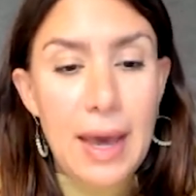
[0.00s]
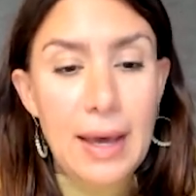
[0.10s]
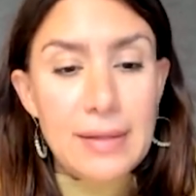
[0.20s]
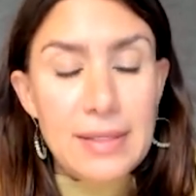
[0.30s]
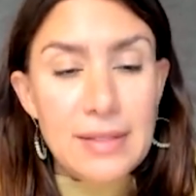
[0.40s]

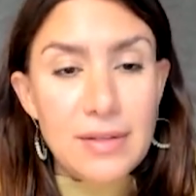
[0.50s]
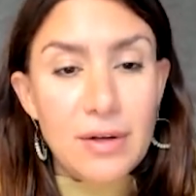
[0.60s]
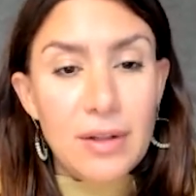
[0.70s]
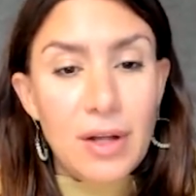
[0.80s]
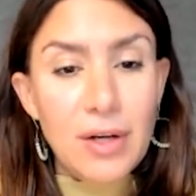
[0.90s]
since
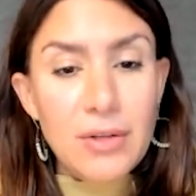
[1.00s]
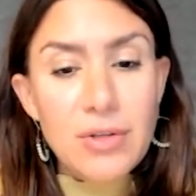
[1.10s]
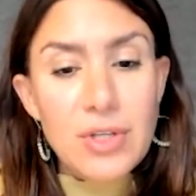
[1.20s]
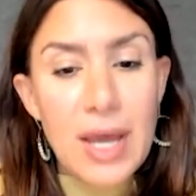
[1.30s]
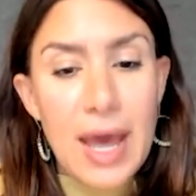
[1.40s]
our
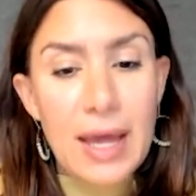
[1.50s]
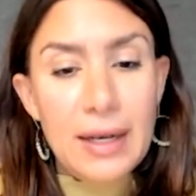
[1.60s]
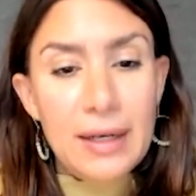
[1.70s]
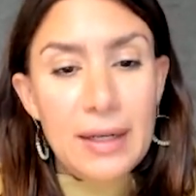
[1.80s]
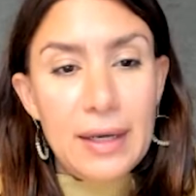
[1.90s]
launch,
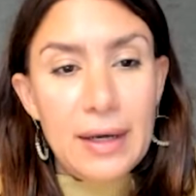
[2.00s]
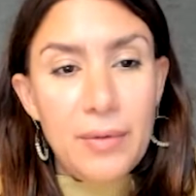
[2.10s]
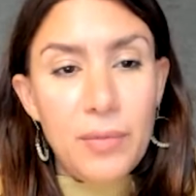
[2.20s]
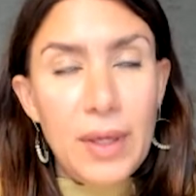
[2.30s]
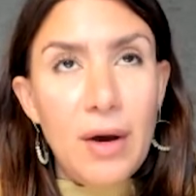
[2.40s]
and
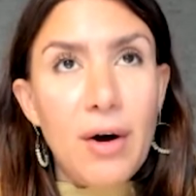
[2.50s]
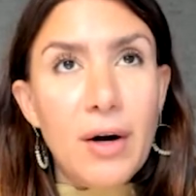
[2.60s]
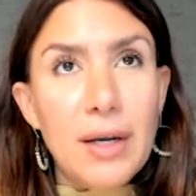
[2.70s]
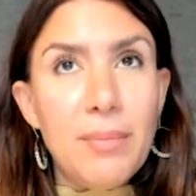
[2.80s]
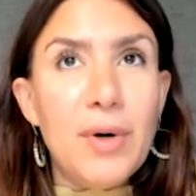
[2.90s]
we
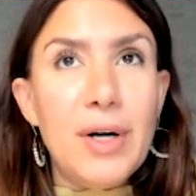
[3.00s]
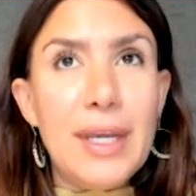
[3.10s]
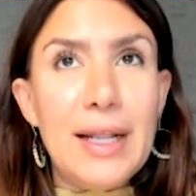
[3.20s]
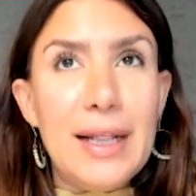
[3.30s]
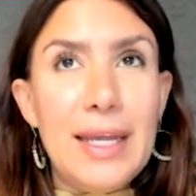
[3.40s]
are the
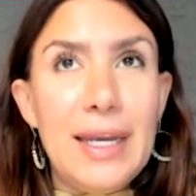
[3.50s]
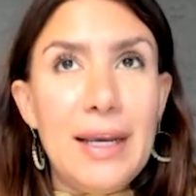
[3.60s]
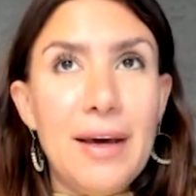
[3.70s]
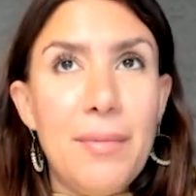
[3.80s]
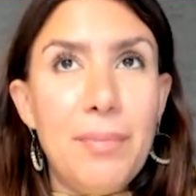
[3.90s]
market
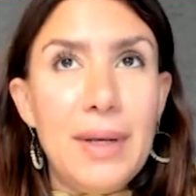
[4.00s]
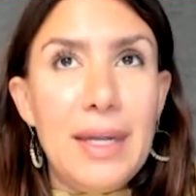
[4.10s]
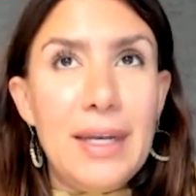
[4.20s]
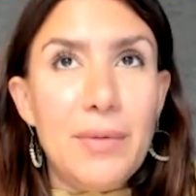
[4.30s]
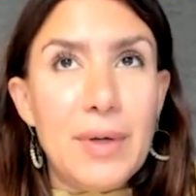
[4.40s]
leading
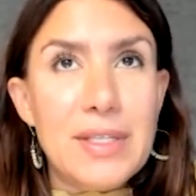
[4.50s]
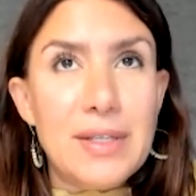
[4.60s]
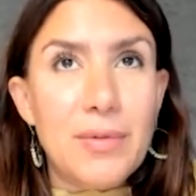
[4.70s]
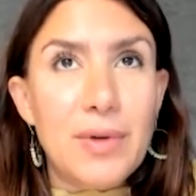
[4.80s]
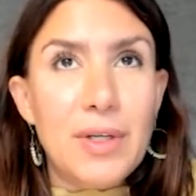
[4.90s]
company in the
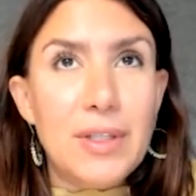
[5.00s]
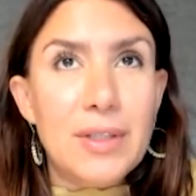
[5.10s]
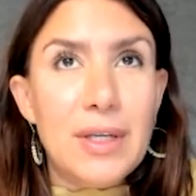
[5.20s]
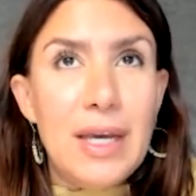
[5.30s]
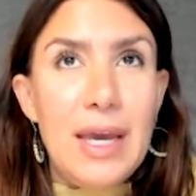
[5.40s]
Western
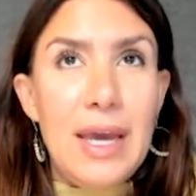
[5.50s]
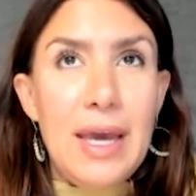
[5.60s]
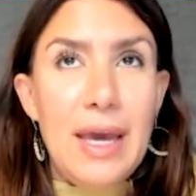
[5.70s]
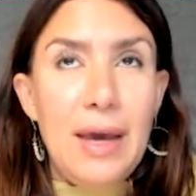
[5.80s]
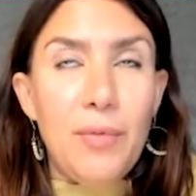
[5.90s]
world
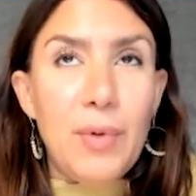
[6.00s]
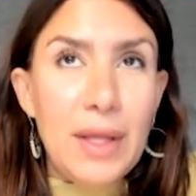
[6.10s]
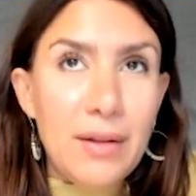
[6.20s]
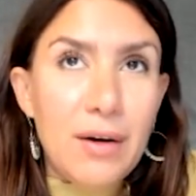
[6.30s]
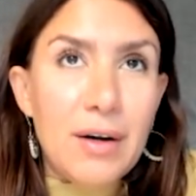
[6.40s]

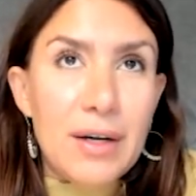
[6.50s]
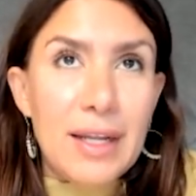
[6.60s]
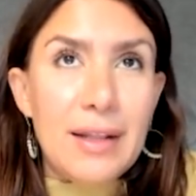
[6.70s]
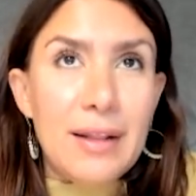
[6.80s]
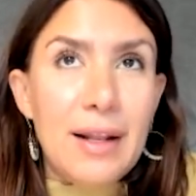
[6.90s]
with our
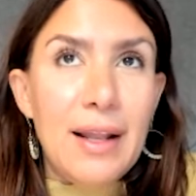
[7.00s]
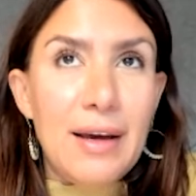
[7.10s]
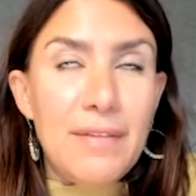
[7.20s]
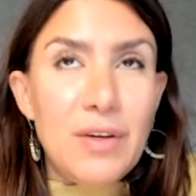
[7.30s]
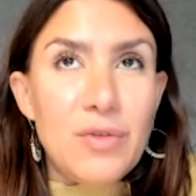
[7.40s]
then
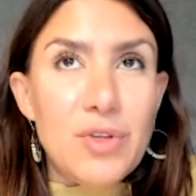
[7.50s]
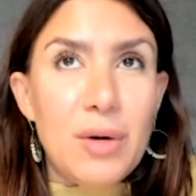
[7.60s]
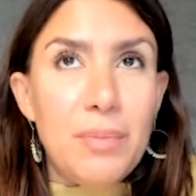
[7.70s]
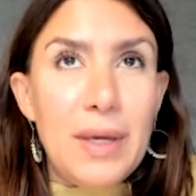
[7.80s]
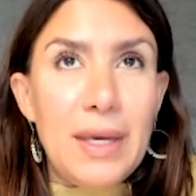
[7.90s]
live video
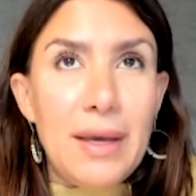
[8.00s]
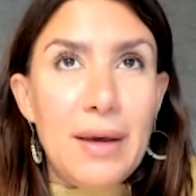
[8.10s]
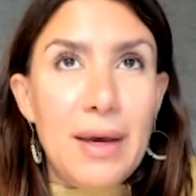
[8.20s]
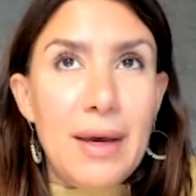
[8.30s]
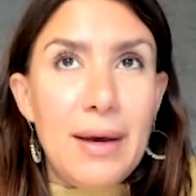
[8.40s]
shopping
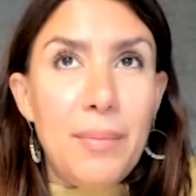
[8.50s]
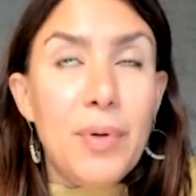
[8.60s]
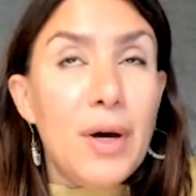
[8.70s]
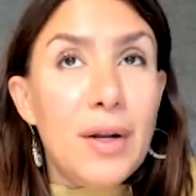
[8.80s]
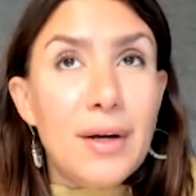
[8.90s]

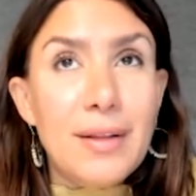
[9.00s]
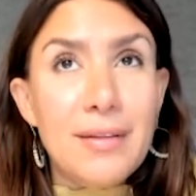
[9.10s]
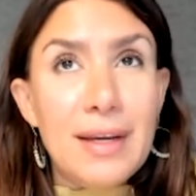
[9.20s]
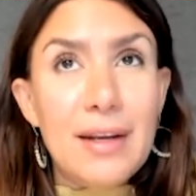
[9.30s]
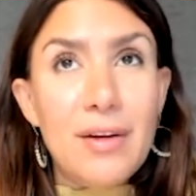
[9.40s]
product and
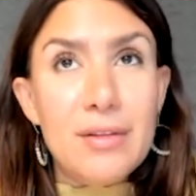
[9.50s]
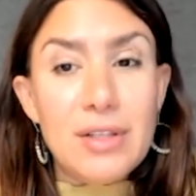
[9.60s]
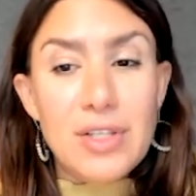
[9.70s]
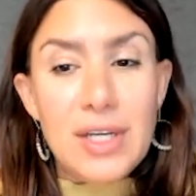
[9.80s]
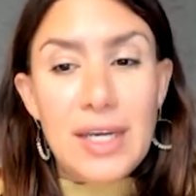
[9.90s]

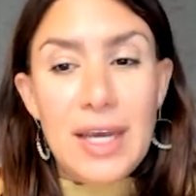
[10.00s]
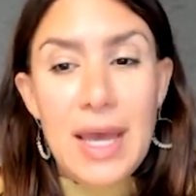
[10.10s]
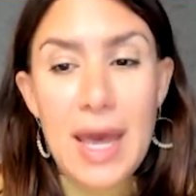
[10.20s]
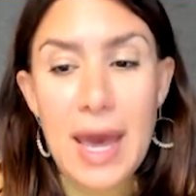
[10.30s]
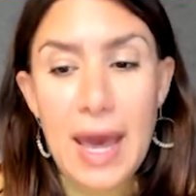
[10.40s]

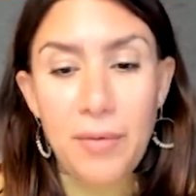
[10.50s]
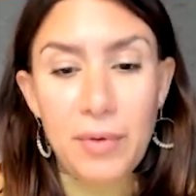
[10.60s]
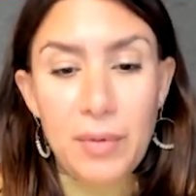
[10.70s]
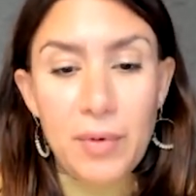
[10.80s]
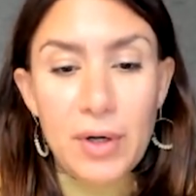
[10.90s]
technology, and
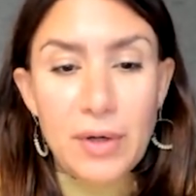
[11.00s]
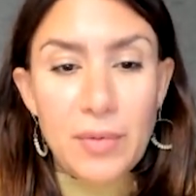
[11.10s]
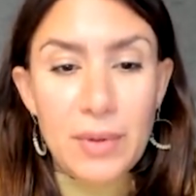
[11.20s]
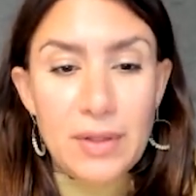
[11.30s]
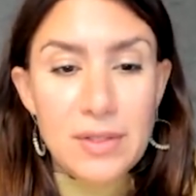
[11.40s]
we work
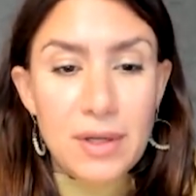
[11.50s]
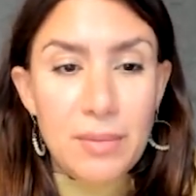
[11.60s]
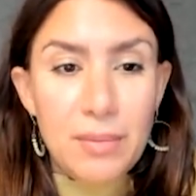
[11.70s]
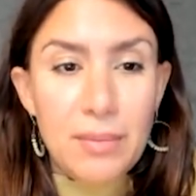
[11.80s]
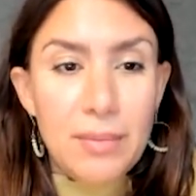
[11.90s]
with some